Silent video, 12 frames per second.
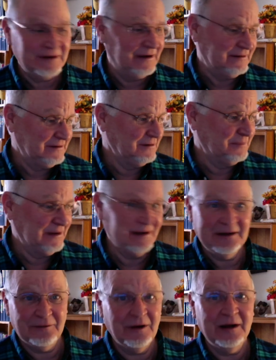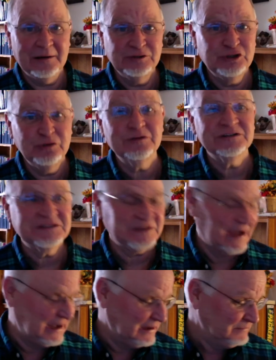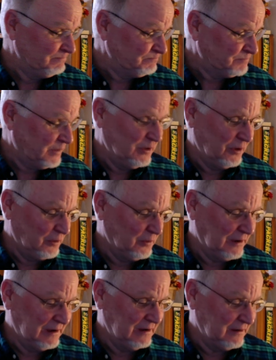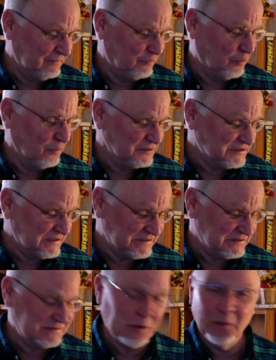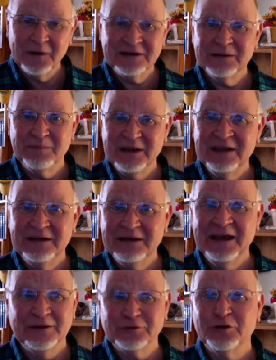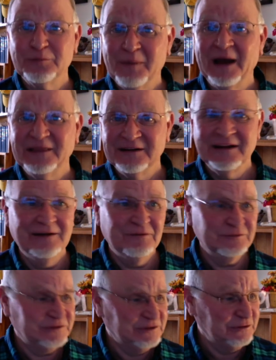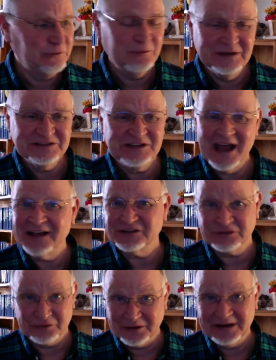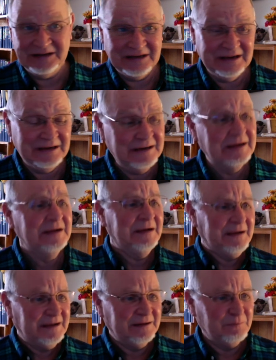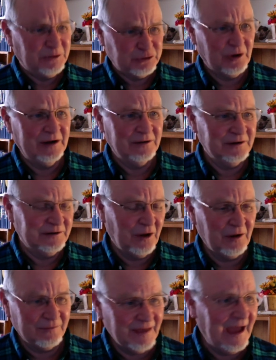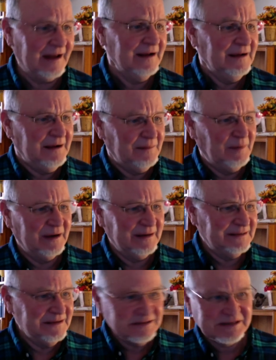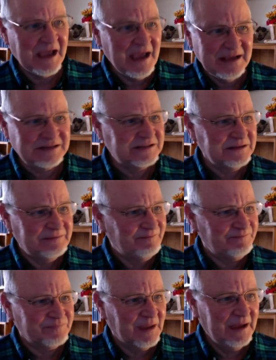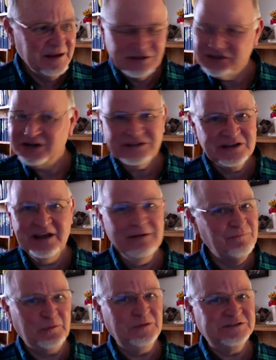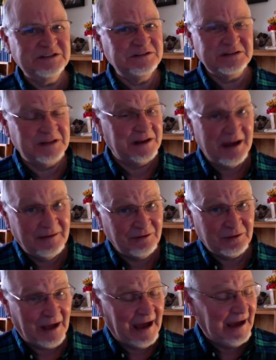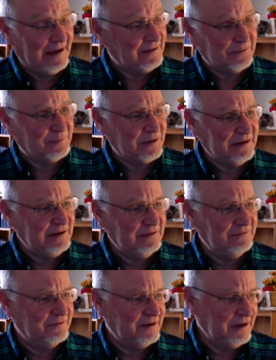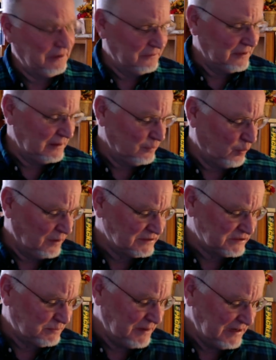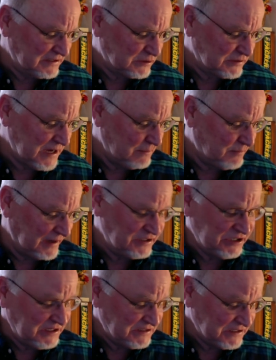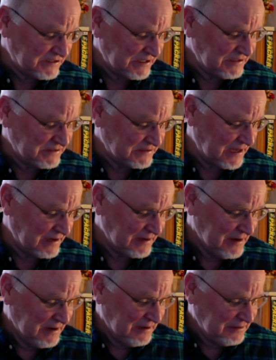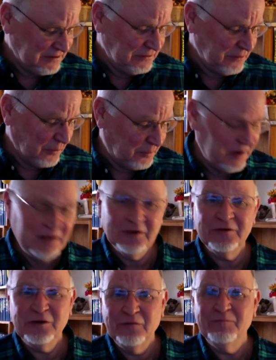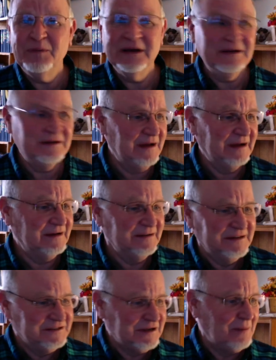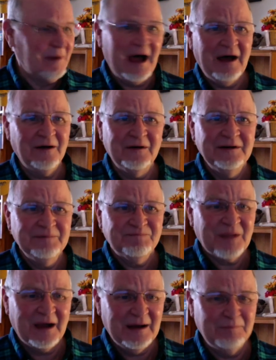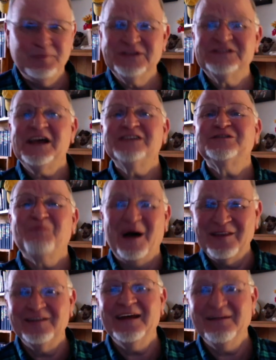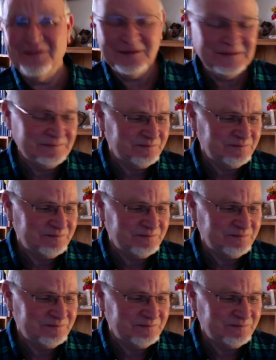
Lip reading: Now, a little bit later on, Judas, of course, is going to be entered by the devil to do his dastardly deed in betrayal and all of that. But in this case, it's just the influences of the devil. I don't believe here that what's being said by Jesus is that, Peter, you've been somehow possessed by the devil.